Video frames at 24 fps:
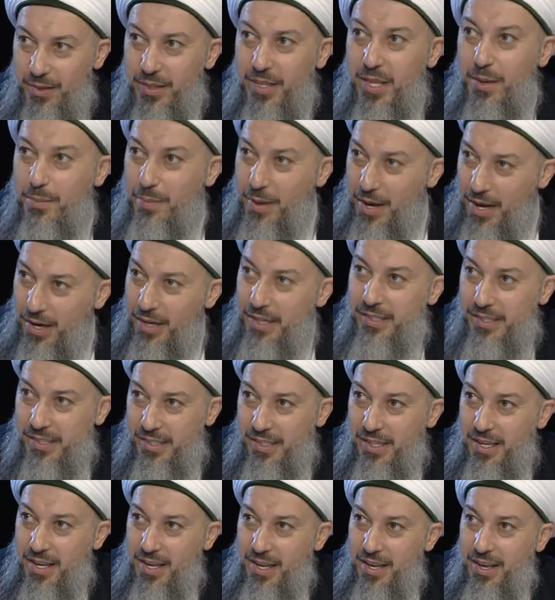The balance.
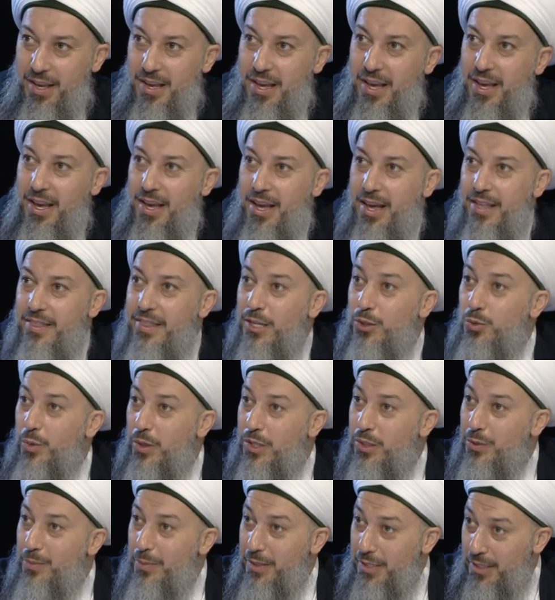And that's
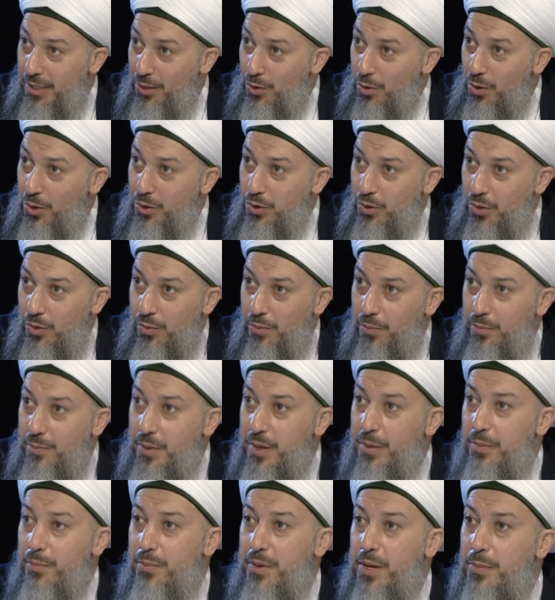what's missing also.
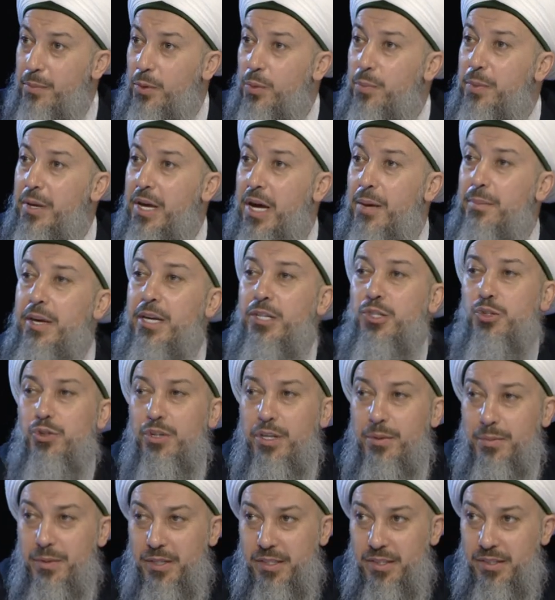People become
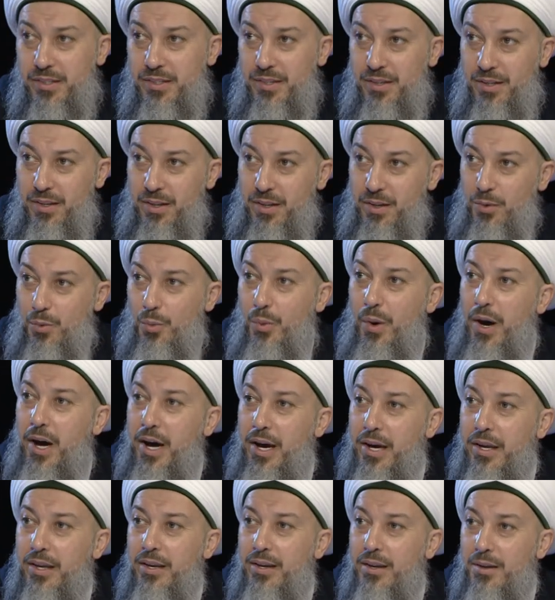extremist.
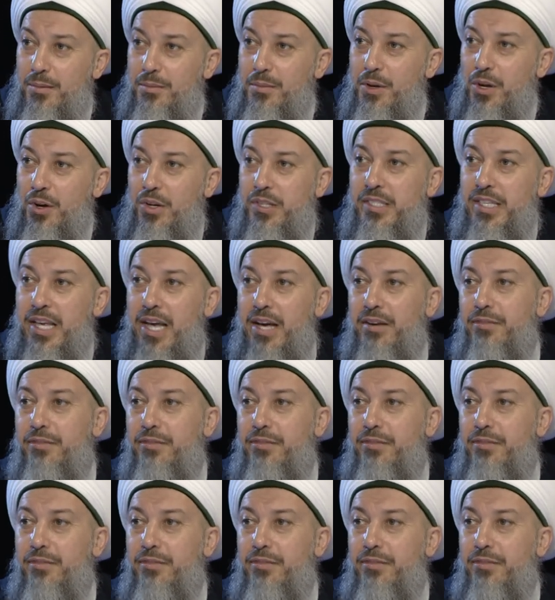Why? Because they have